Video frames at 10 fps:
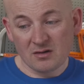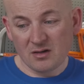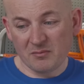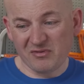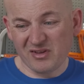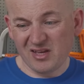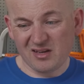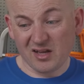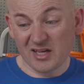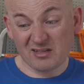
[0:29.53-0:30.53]
I'm thinking
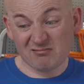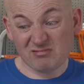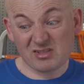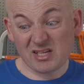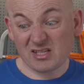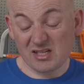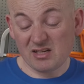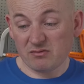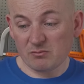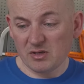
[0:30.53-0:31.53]
like 16
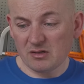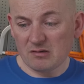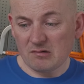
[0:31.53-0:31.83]
for me.